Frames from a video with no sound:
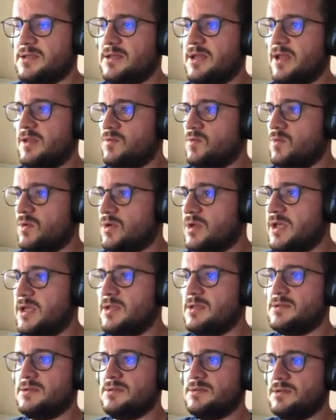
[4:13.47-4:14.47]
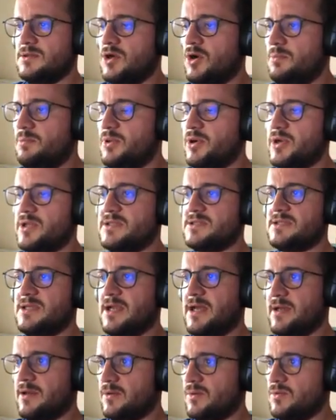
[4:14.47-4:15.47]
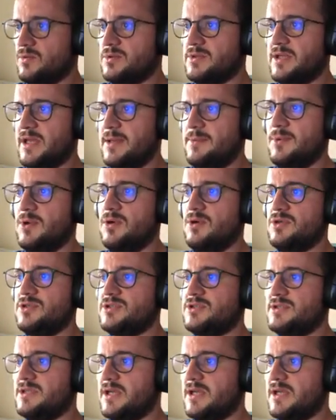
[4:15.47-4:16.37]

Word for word: networking components like route tables,